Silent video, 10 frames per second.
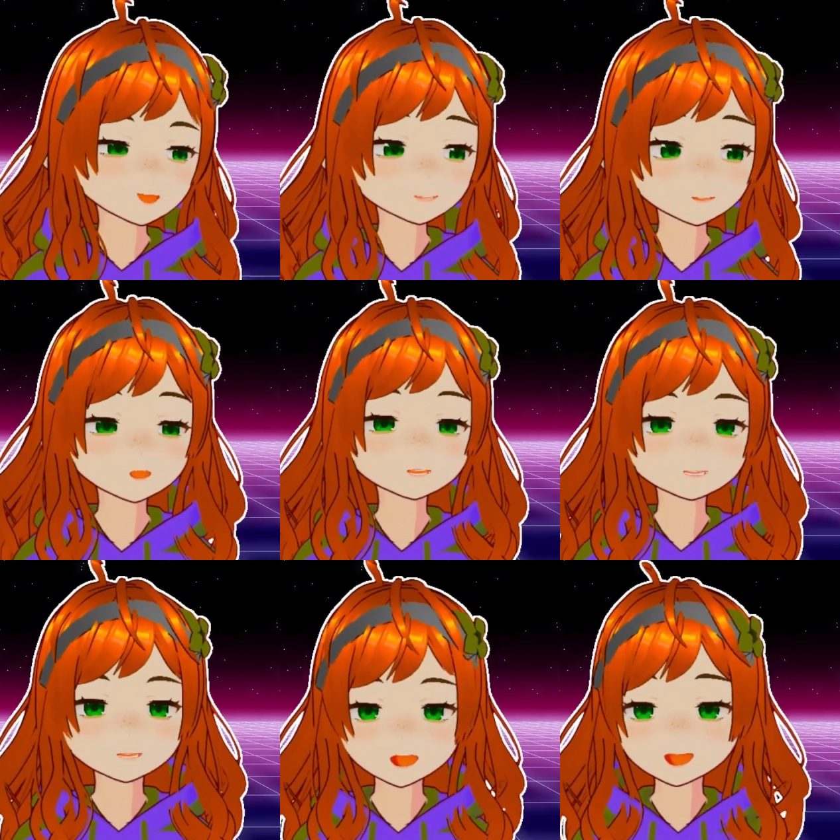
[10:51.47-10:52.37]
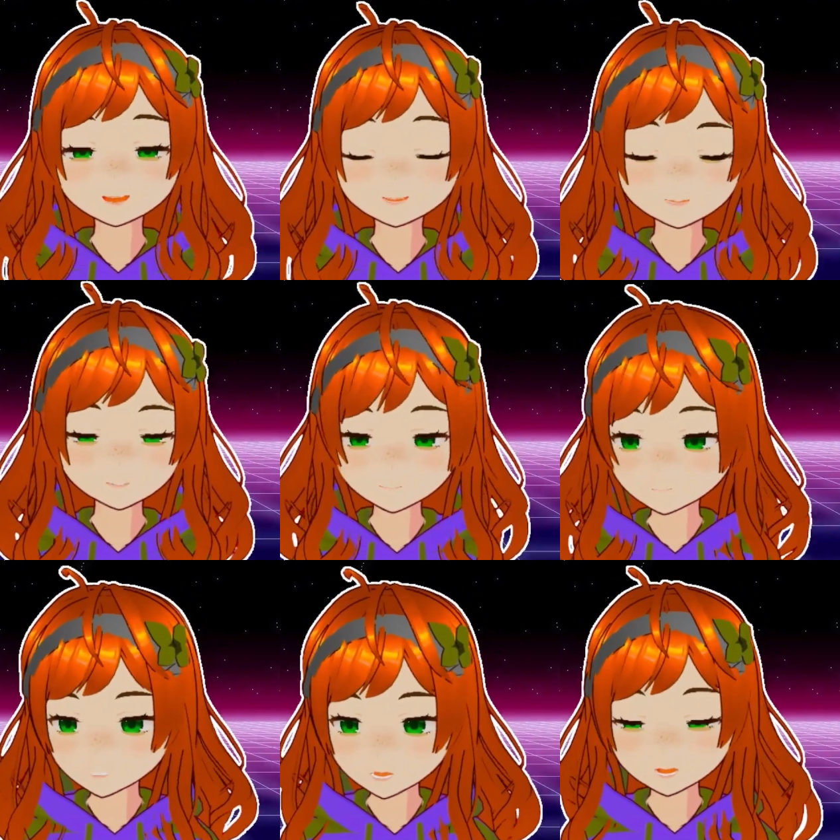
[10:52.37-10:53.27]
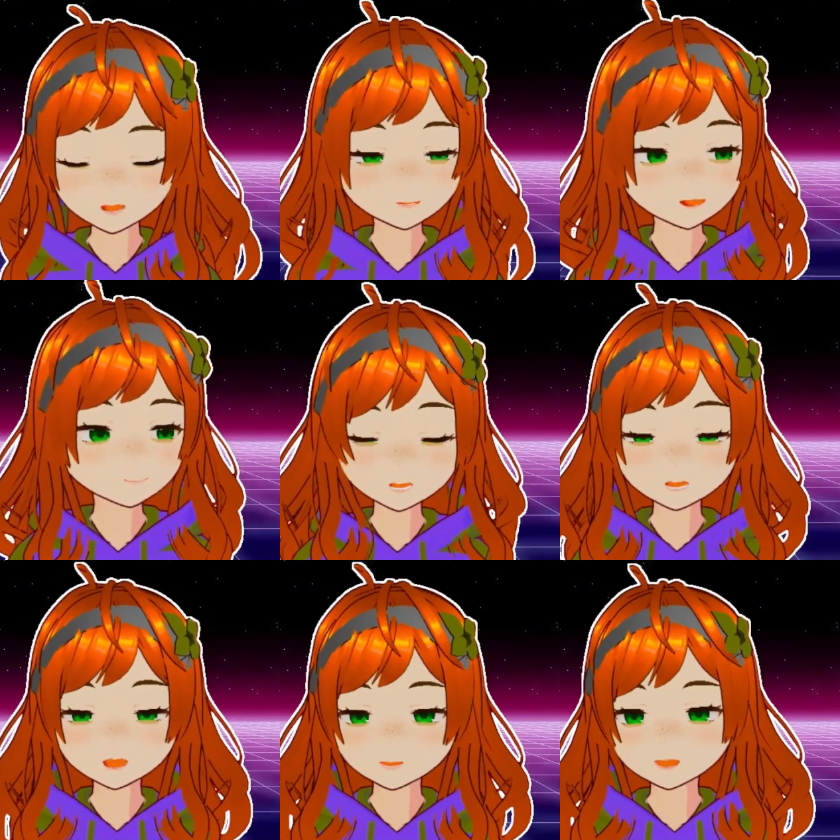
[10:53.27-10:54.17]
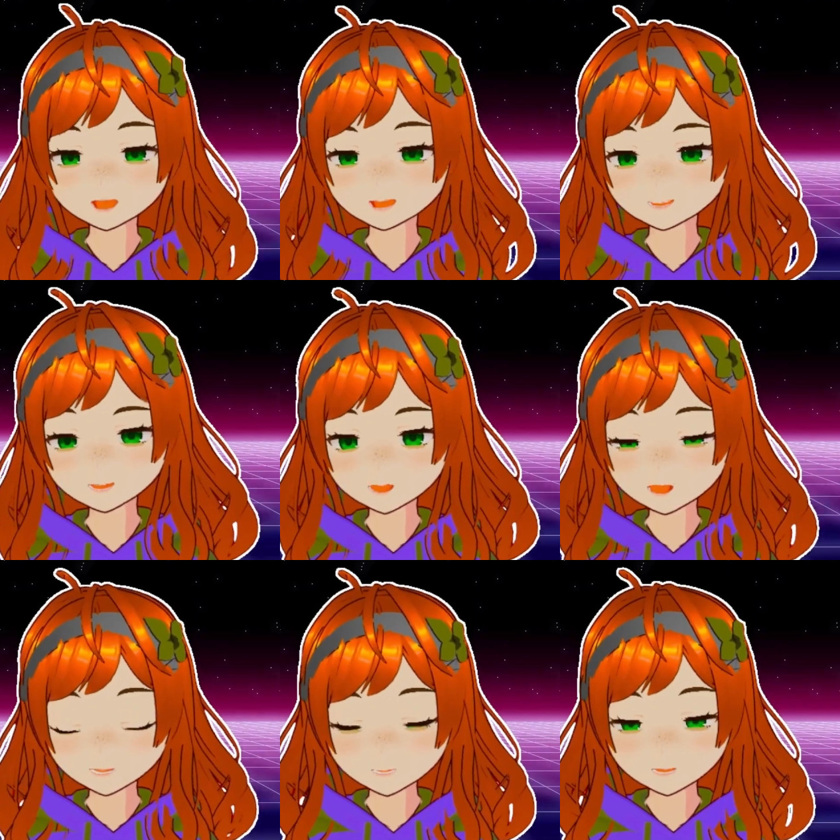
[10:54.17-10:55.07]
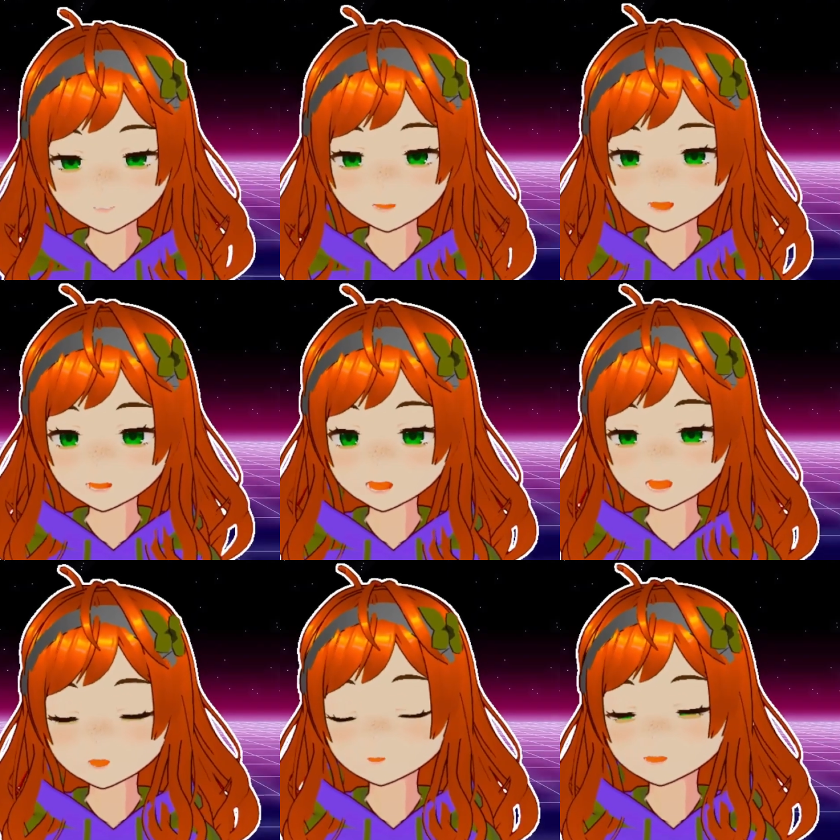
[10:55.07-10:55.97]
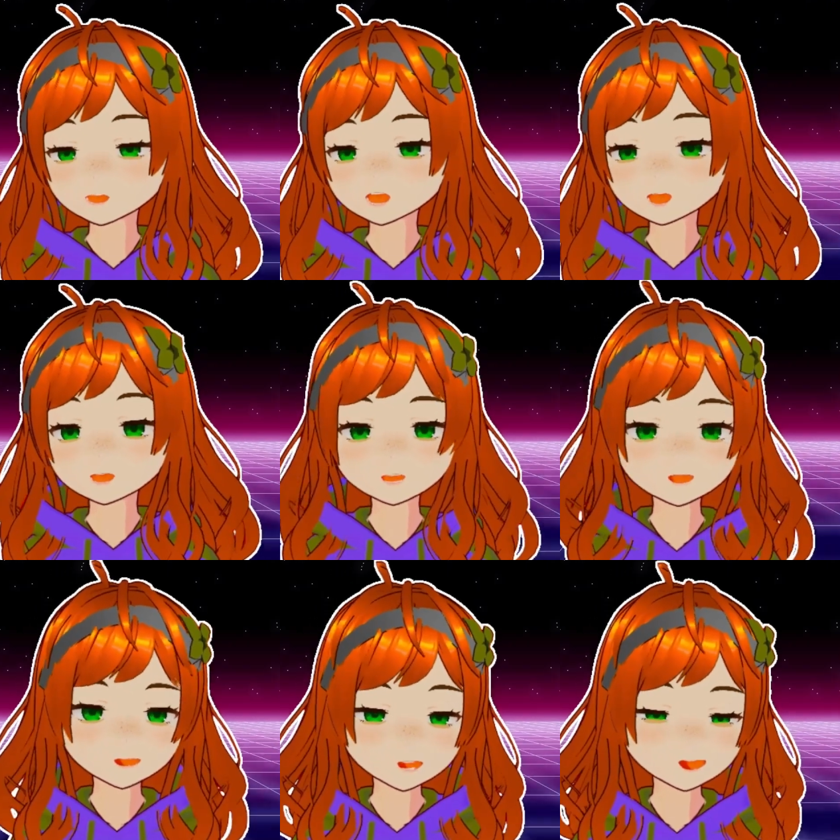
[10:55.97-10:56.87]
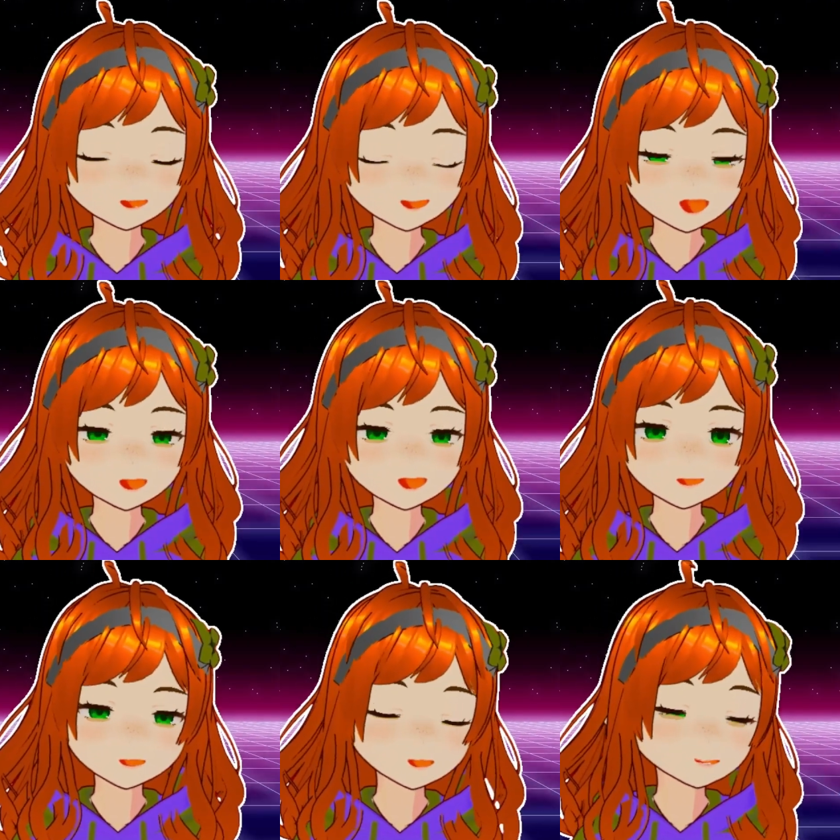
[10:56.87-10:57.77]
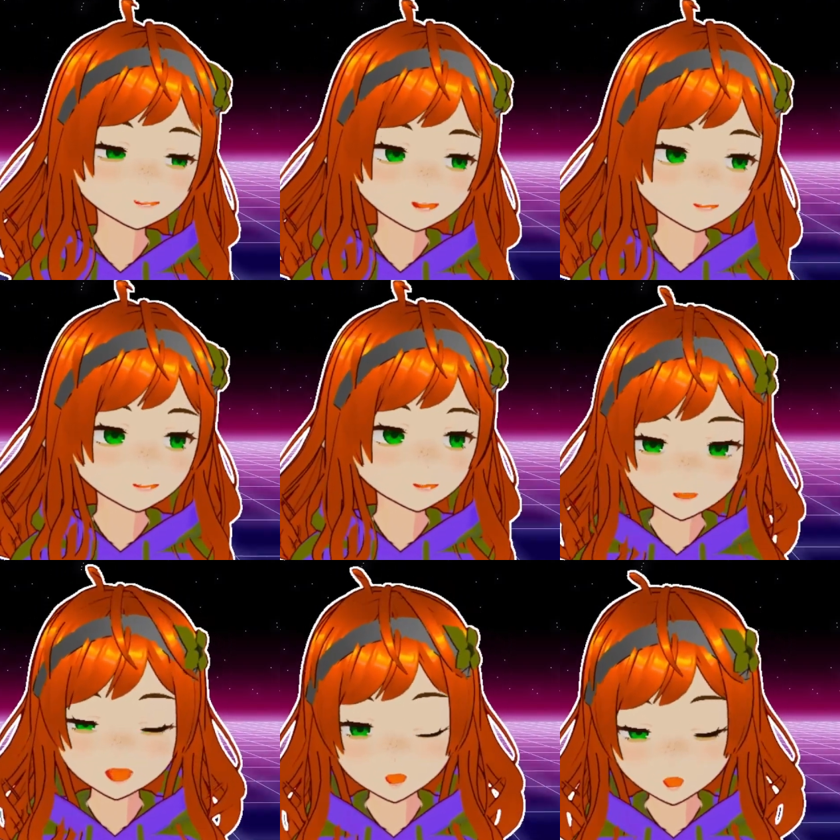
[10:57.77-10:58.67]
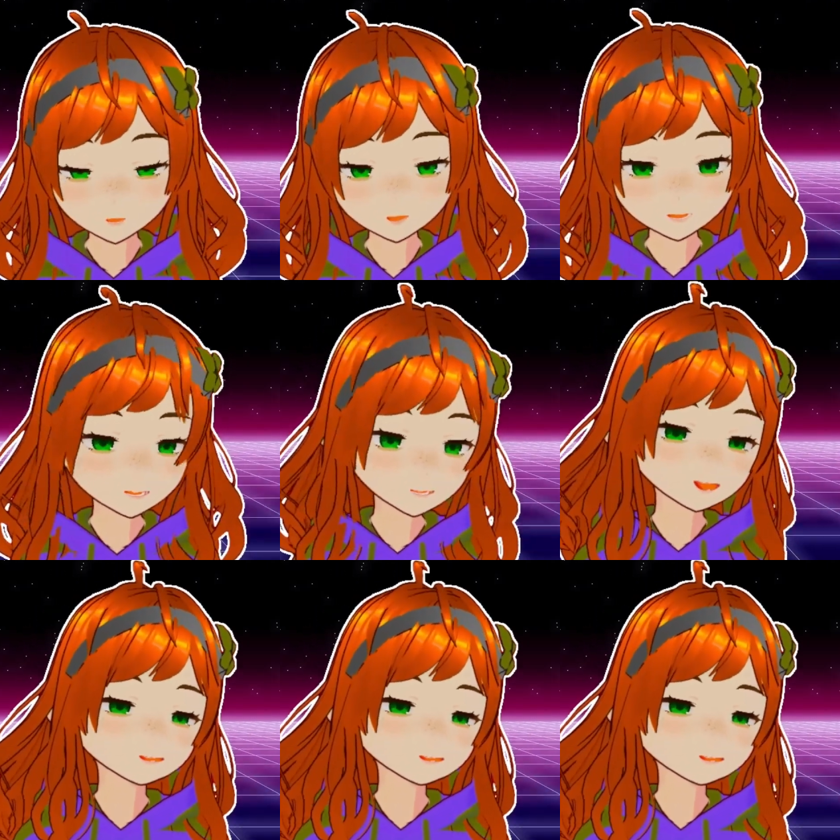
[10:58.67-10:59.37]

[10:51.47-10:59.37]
it looks like, for sure, they're just using it as a vehicle to push their propaganda. And this is not surprising.